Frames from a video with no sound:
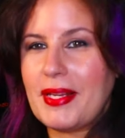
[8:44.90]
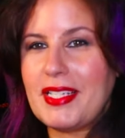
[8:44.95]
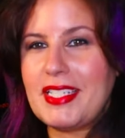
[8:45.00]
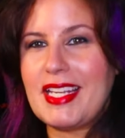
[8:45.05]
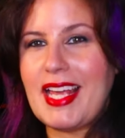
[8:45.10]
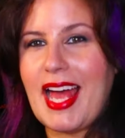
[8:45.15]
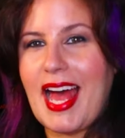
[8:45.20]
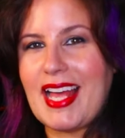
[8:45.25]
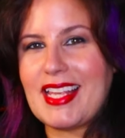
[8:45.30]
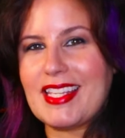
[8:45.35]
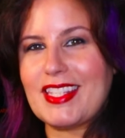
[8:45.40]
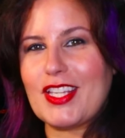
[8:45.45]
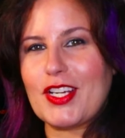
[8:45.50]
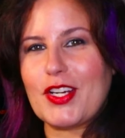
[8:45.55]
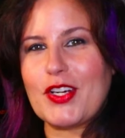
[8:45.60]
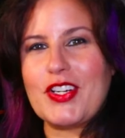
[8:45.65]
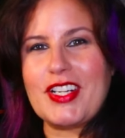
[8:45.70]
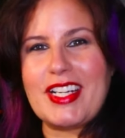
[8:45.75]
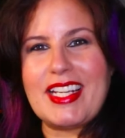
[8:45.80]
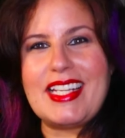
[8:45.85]
But she has the
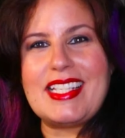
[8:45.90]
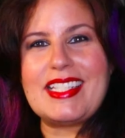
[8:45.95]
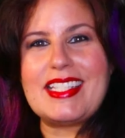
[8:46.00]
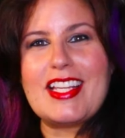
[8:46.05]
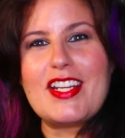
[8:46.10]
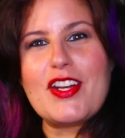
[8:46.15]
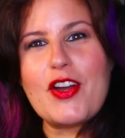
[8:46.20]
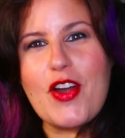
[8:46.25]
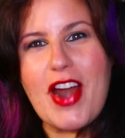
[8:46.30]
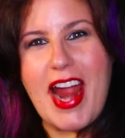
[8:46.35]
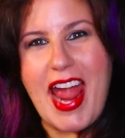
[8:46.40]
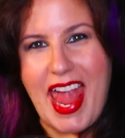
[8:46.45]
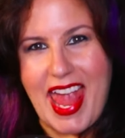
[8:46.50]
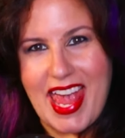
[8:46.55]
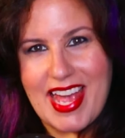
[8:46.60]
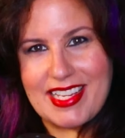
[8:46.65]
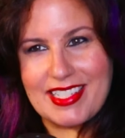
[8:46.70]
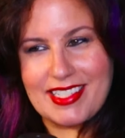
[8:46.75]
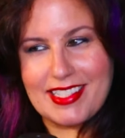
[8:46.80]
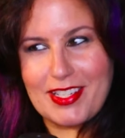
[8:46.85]
cookies in her
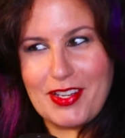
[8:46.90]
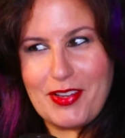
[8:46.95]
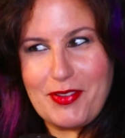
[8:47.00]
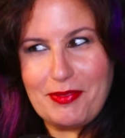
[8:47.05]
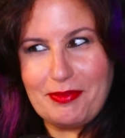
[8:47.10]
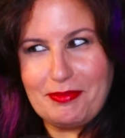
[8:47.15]
hand.